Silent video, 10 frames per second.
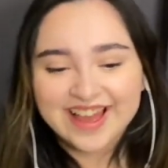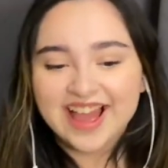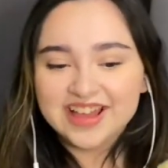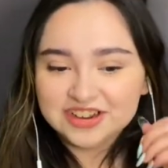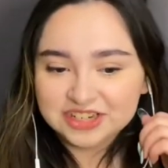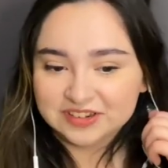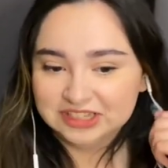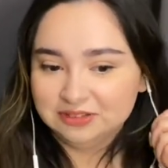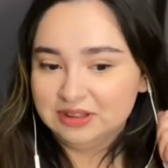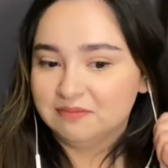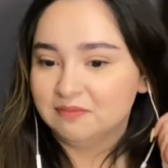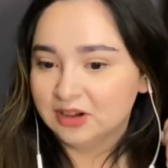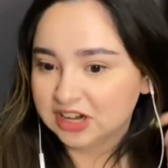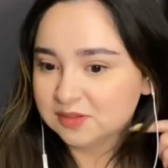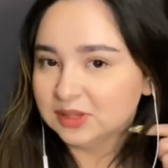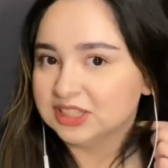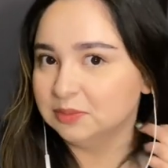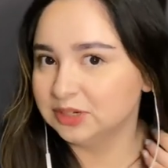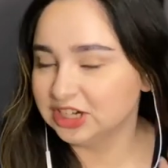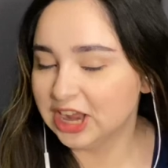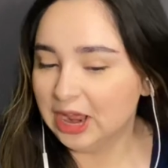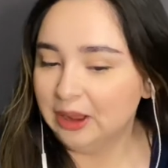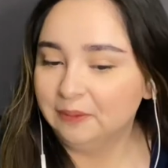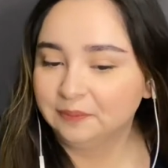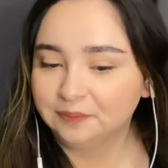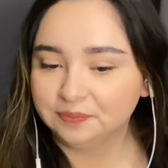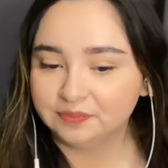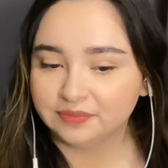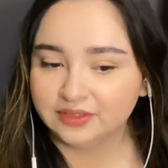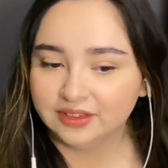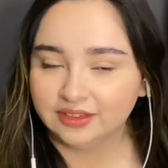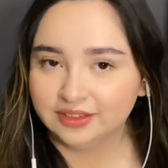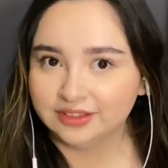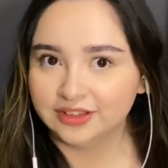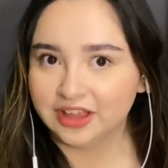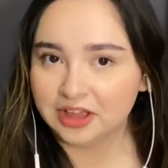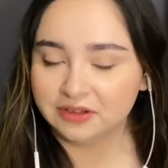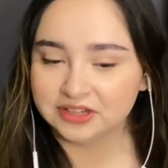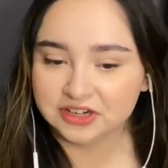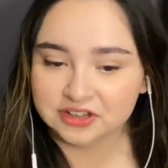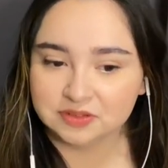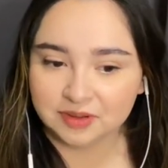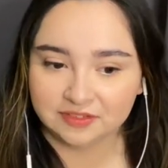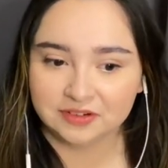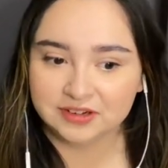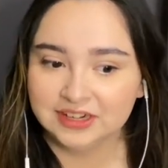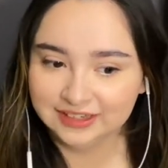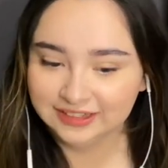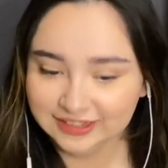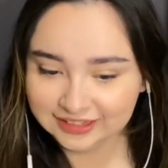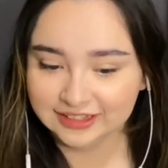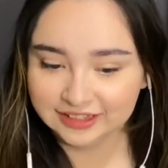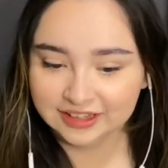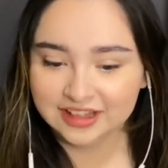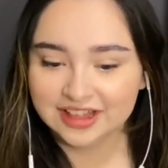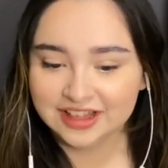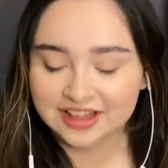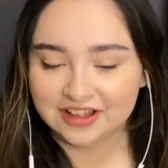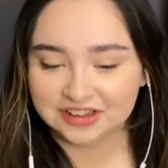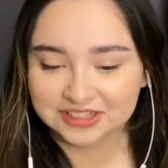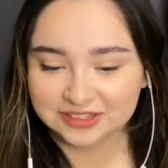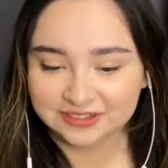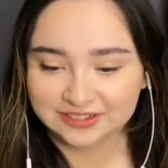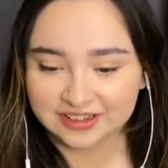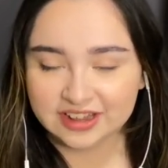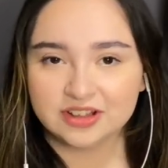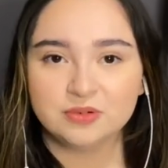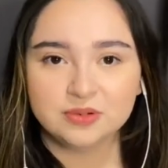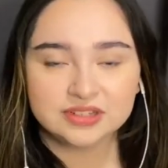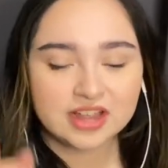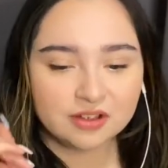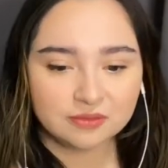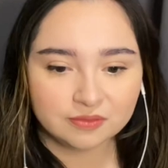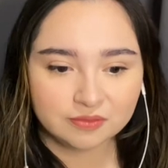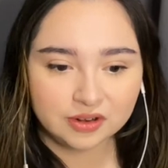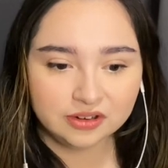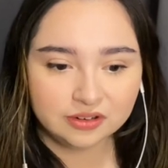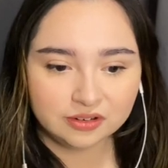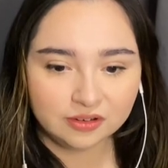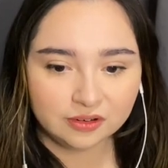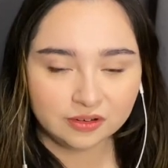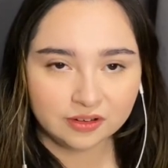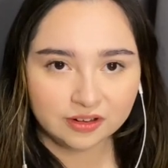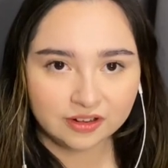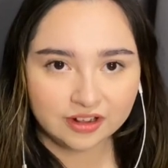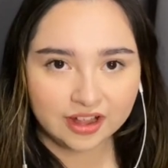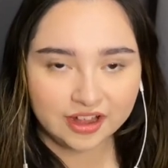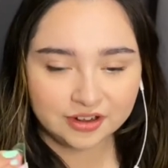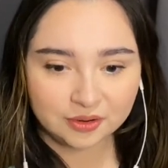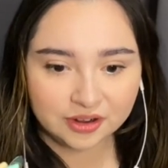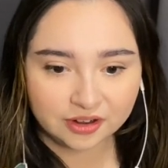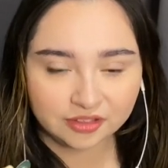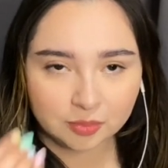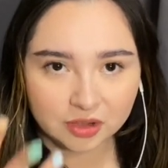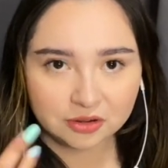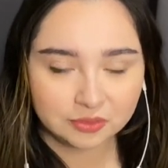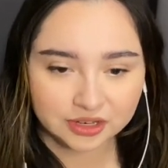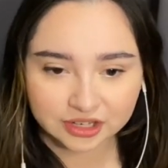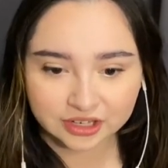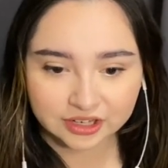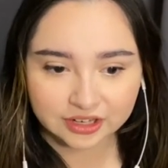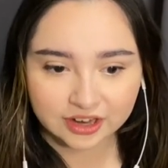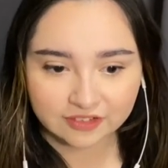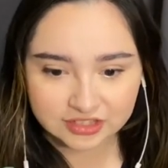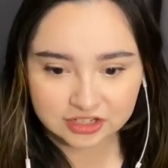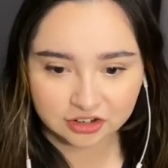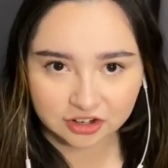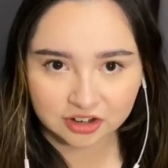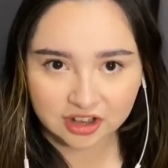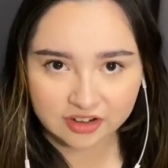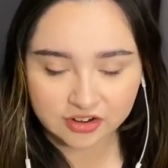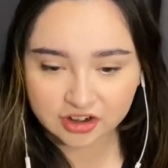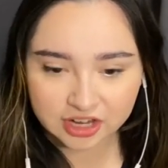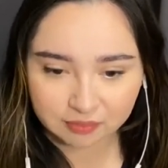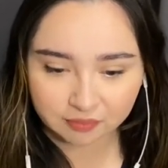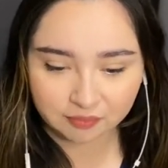I know she wants to be more explicit, but she can't. So I can't wait to hear the Spotify one. Also, who's that one girl? I know her, the blonde one. I've seen her. I forgot her name.